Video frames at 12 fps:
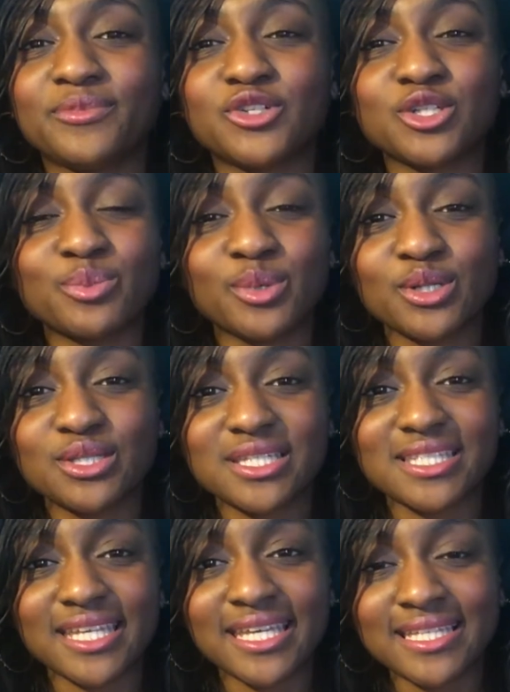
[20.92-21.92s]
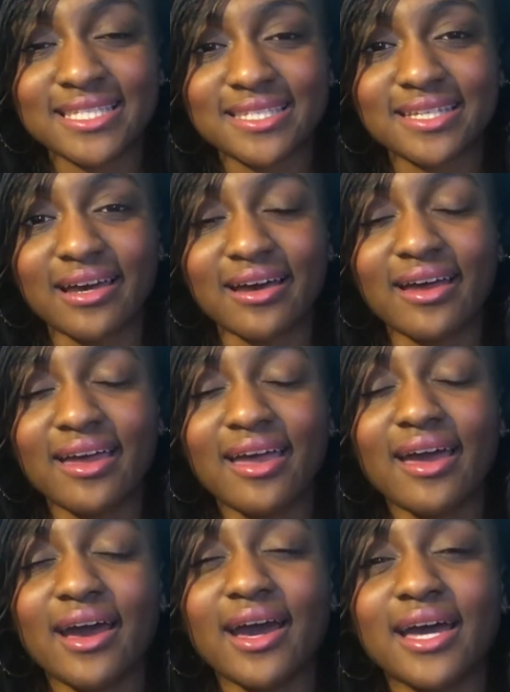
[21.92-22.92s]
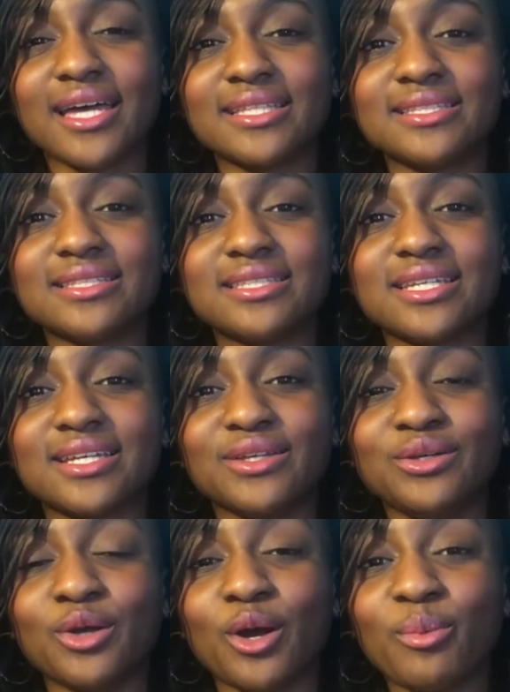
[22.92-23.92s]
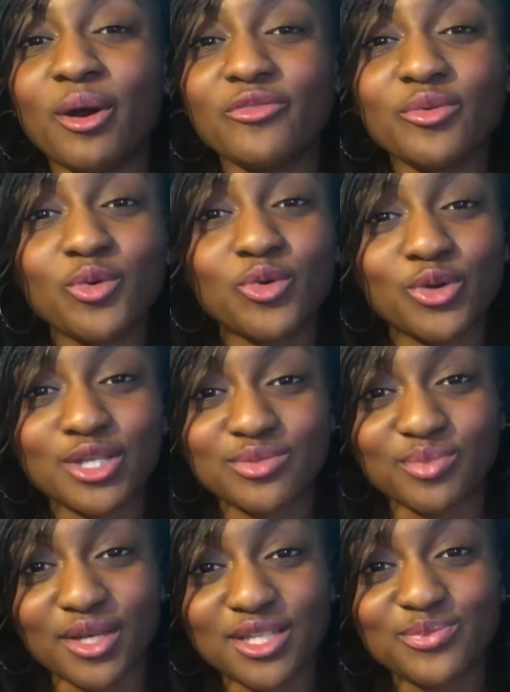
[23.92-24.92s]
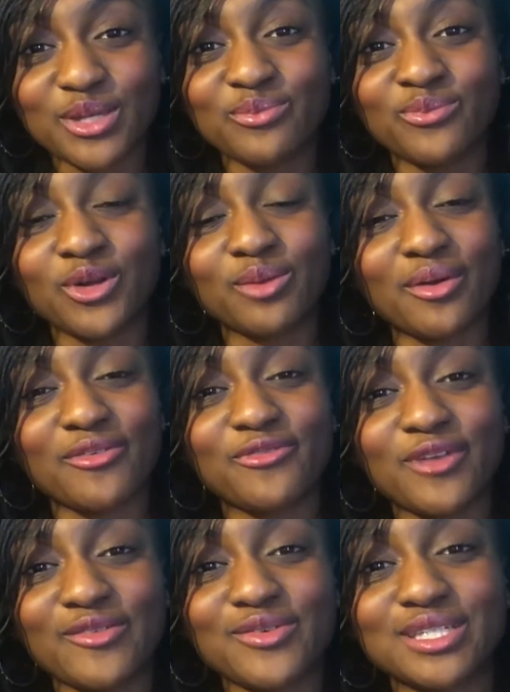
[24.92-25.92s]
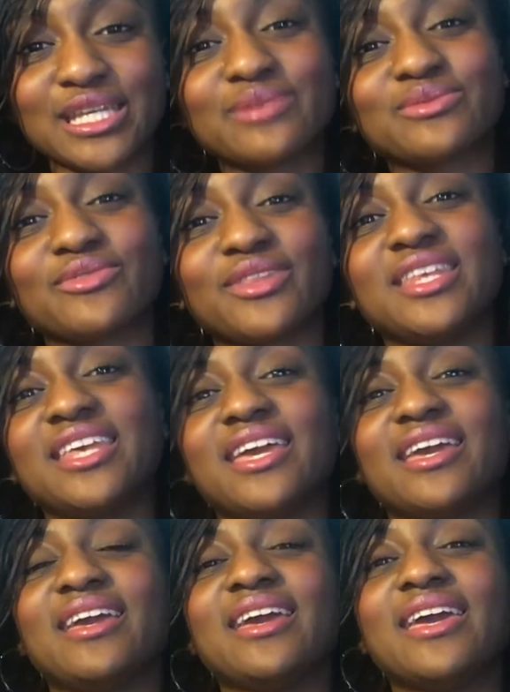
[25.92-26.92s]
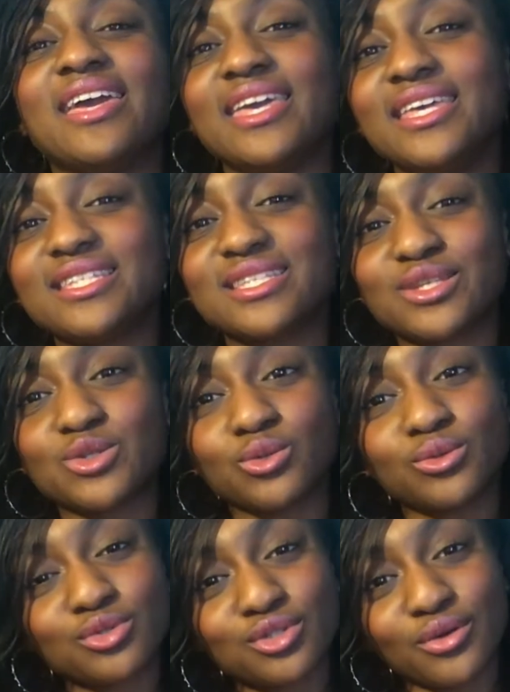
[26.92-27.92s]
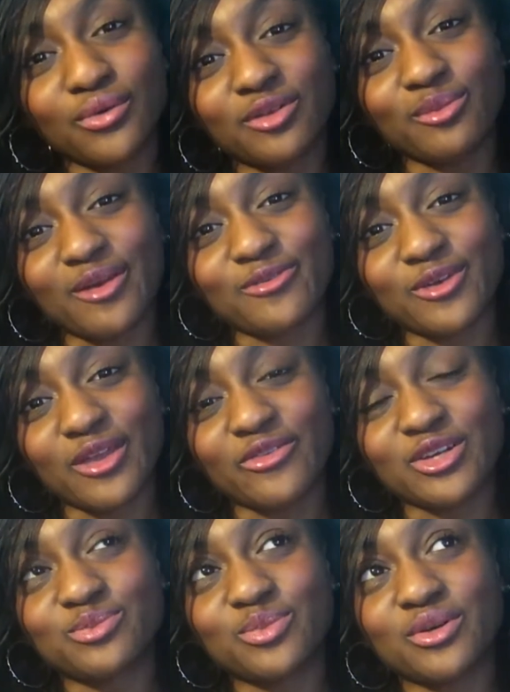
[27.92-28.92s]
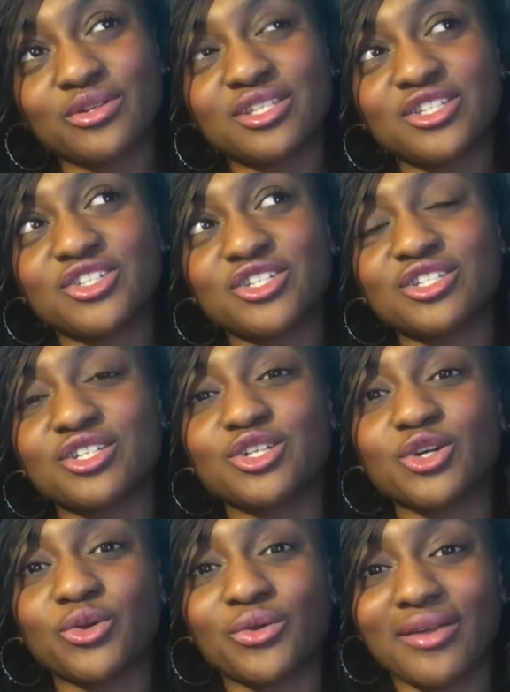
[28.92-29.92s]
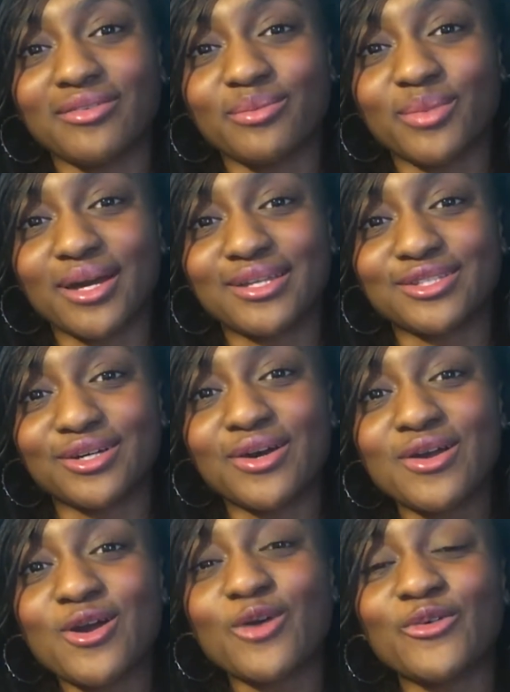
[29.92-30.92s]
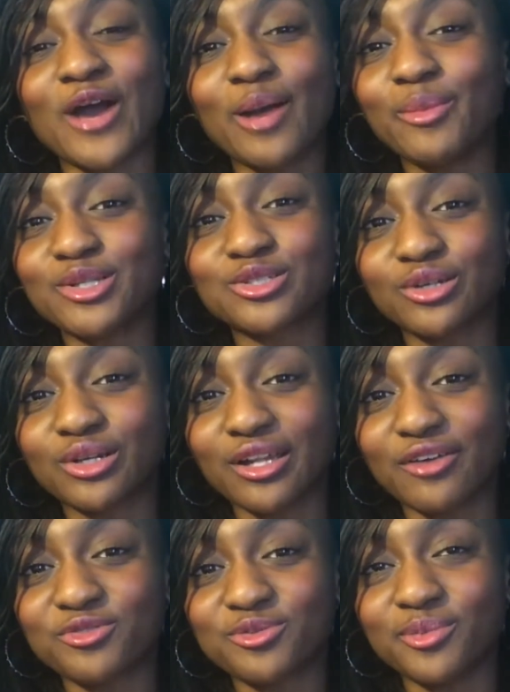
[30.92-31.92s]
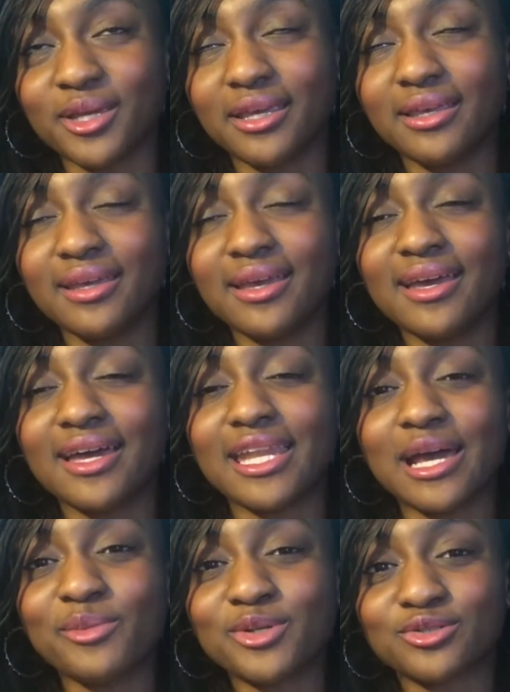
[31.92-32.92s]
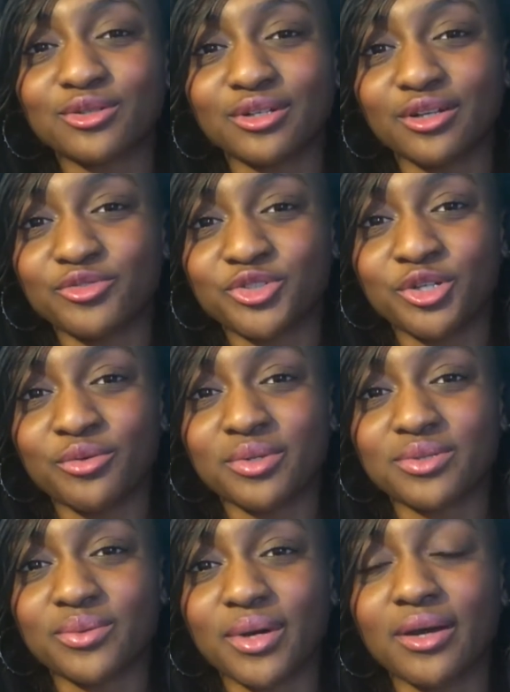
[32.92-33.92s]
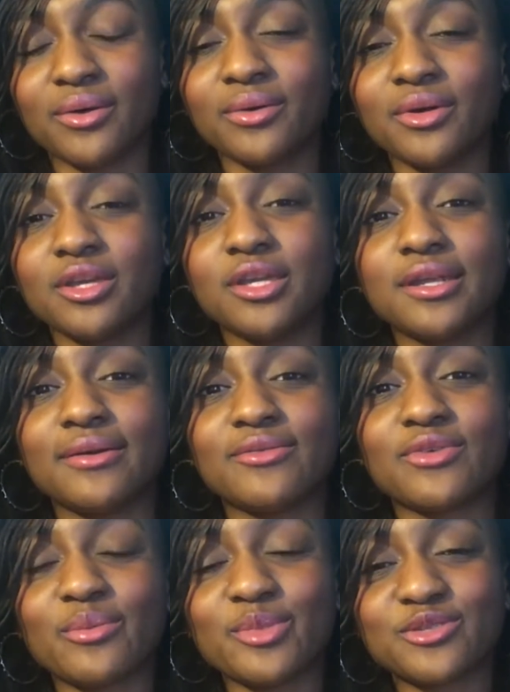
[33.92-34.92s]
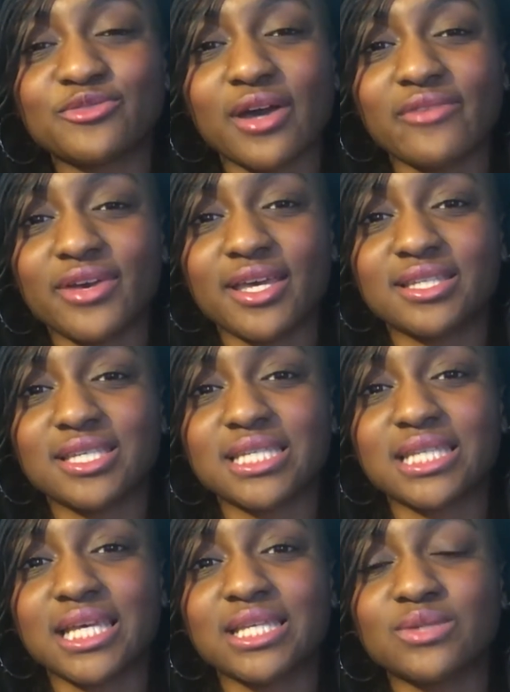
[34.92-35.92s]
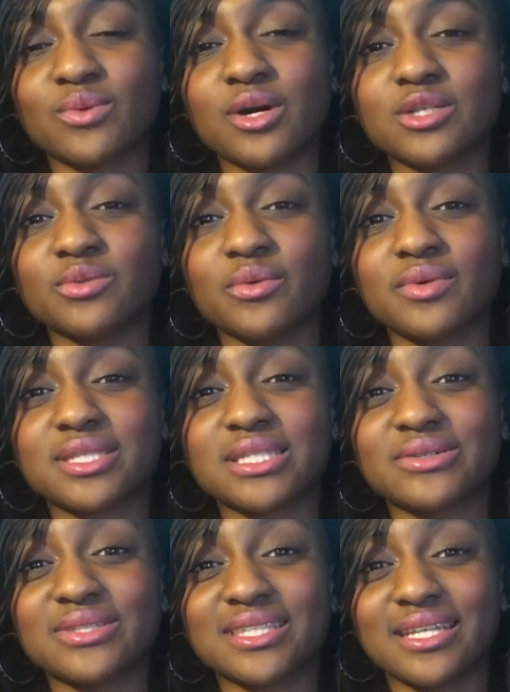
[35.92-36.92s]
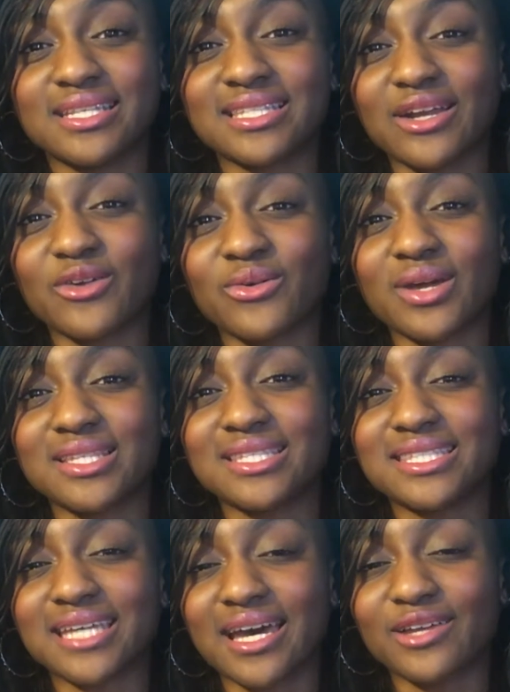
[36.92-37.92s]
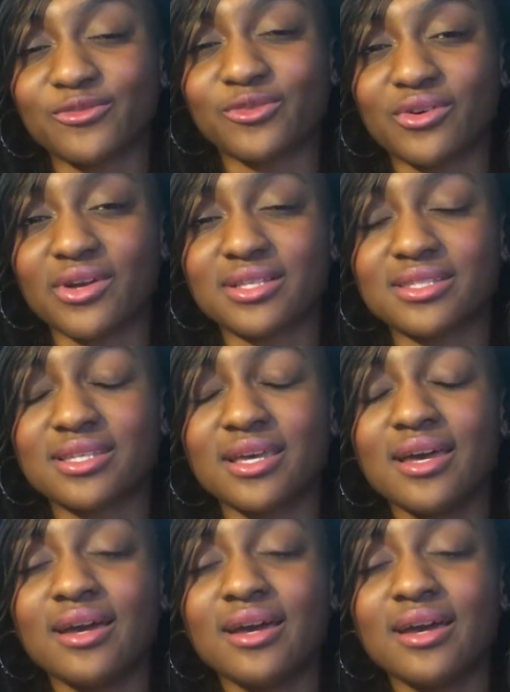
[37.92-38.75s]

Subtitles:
Just because it's Easter, and you know, apart from Christmas being one of my favorite times of the year, Easter's also one of my favorites because it's just such a great reminder of how much God loves me and how much God loves you as well. You know, in Romans 5:8 says that it's whilst we were still sinners that Christ died for us.